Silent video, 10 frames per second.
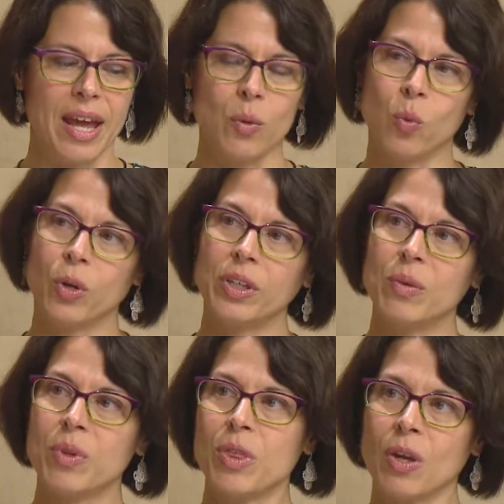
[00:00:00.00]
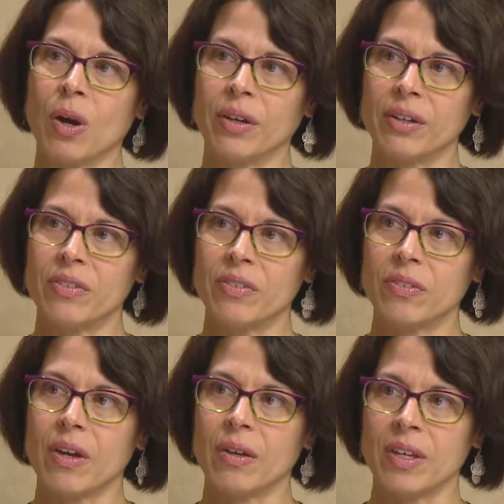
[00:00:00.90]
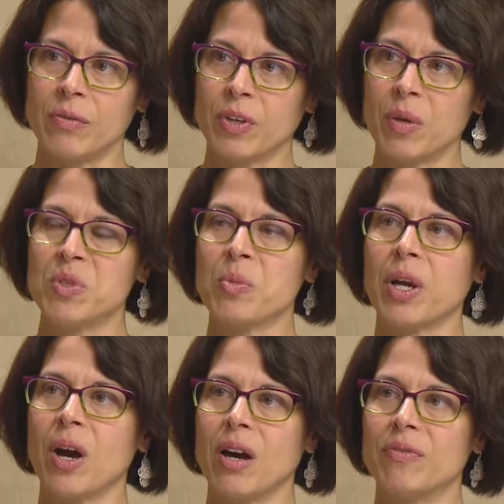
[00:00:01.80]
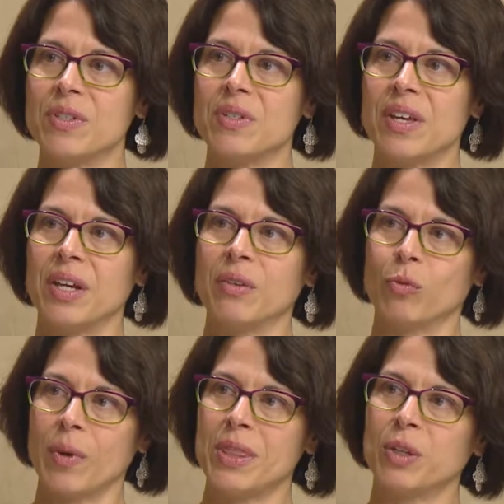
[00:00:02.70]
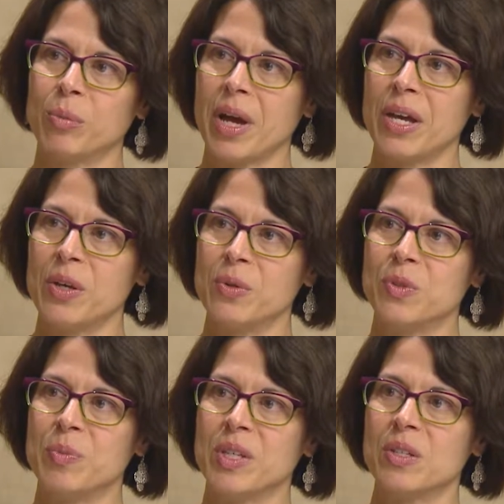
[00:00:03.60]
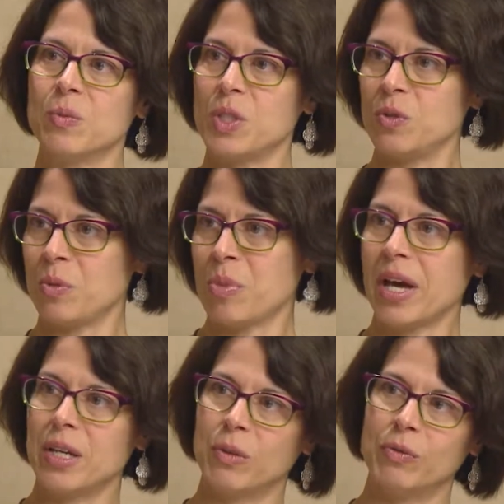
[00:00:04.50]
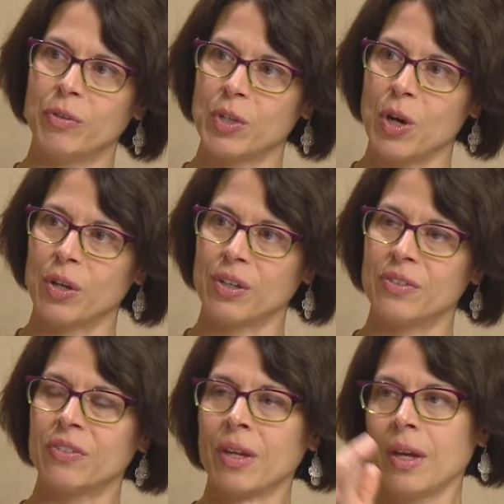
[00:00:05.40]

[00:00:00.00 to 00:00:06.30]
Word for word: And working with the artists, they've come to my office and I've read their bios because we do a bio of every artist.